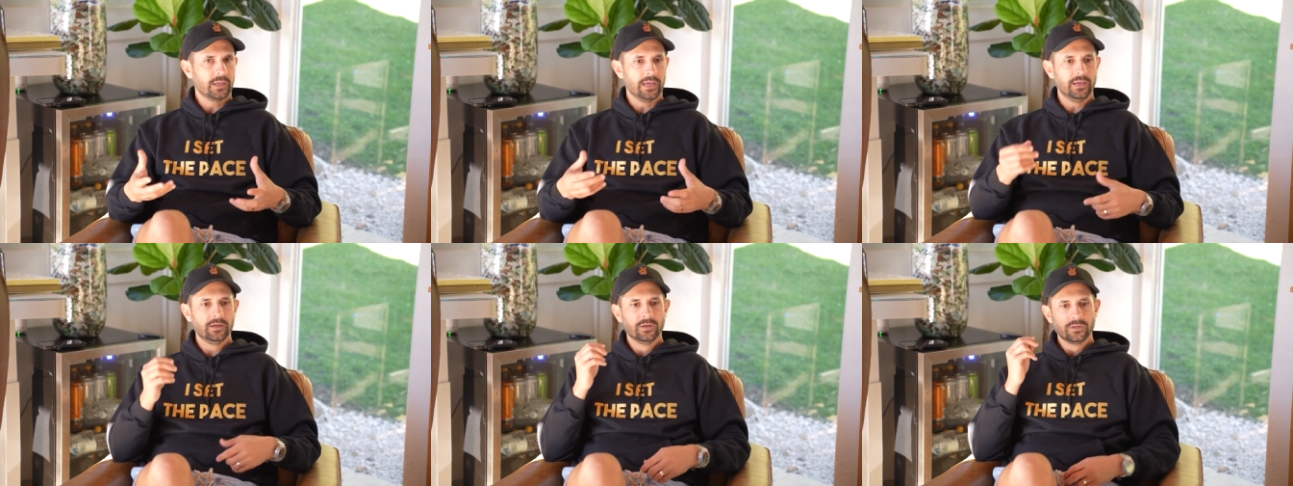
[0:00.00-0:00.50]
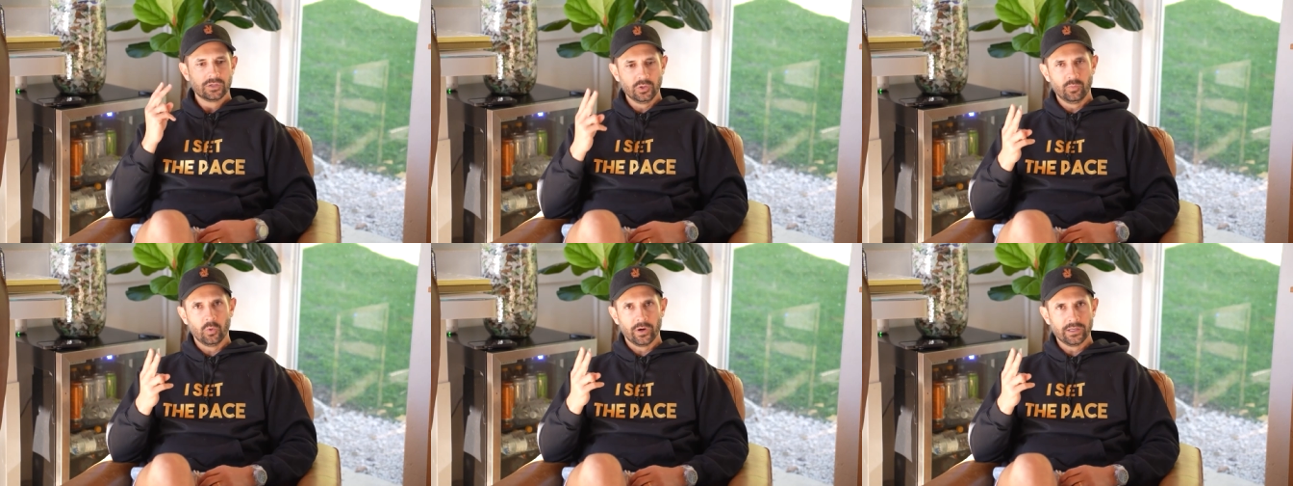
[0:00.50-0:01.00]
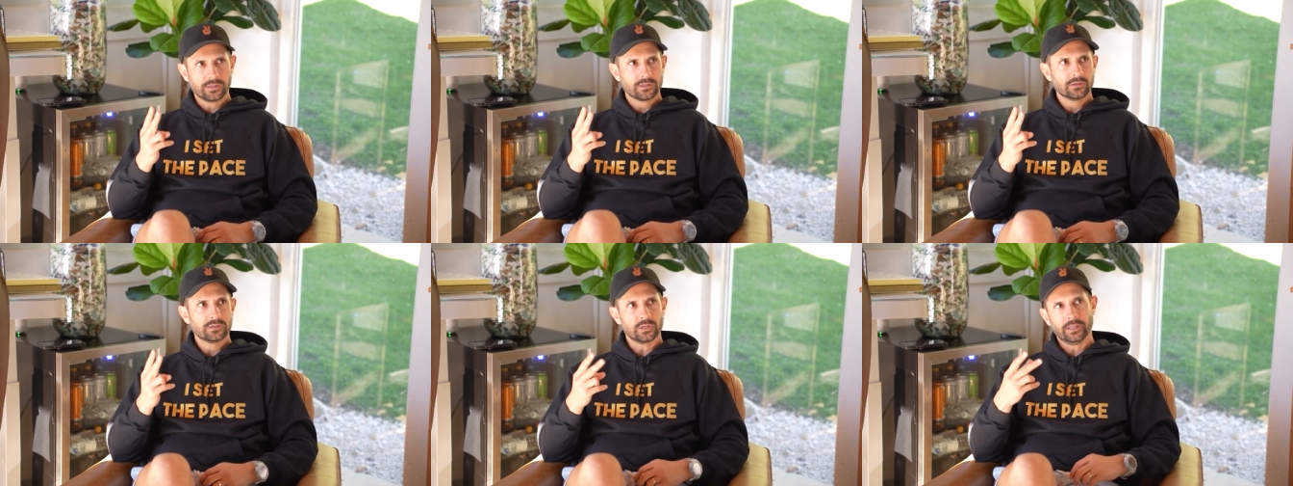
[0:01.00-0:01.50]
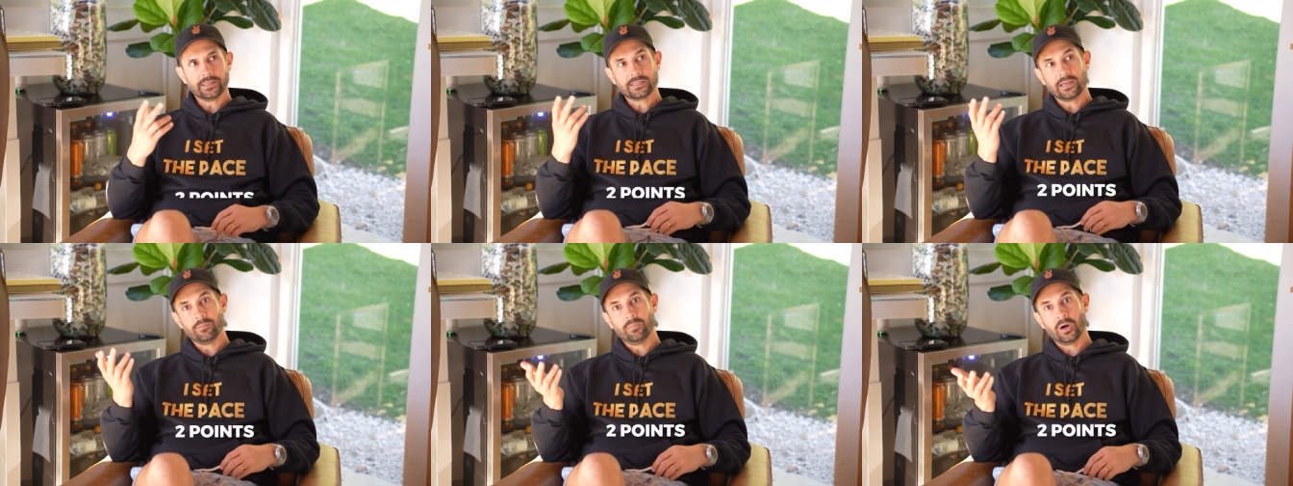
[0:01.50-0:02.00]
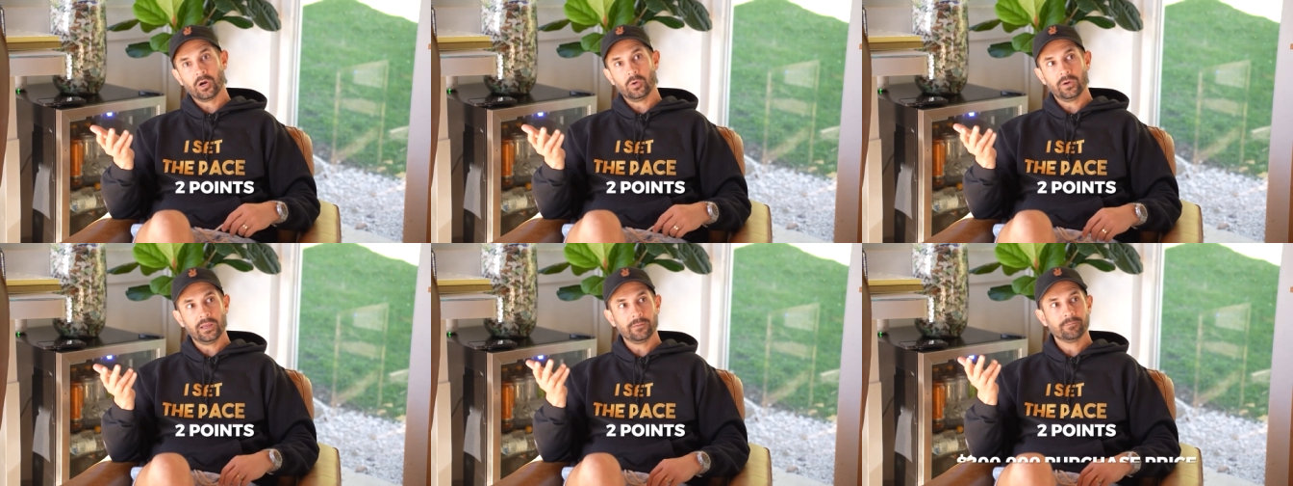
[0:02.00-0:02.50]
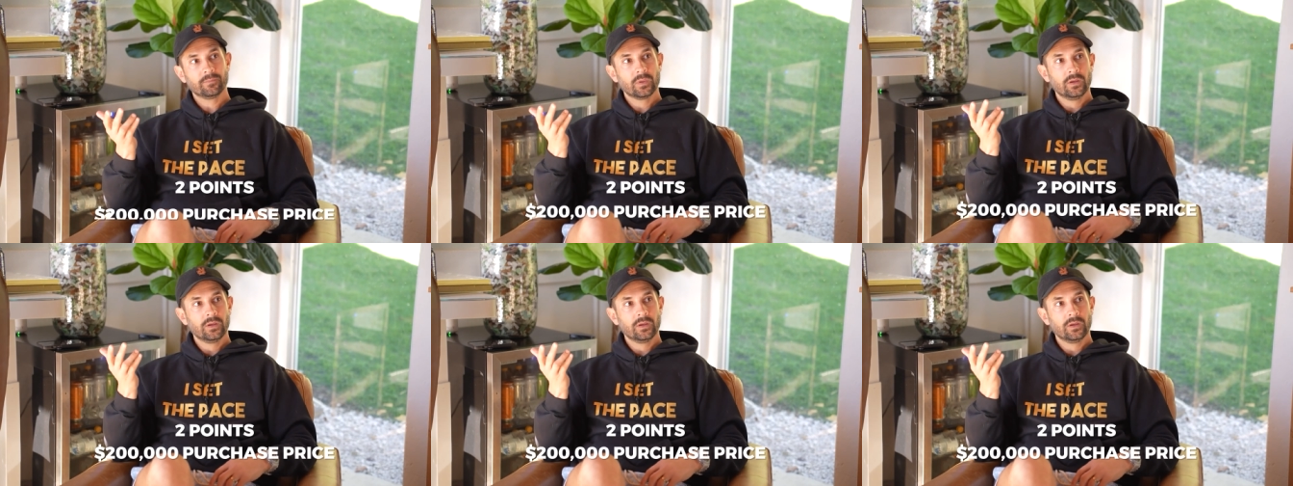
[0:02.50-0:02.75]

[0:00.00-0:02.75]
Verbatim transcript: Okay, two points. So let's say I'm borrowing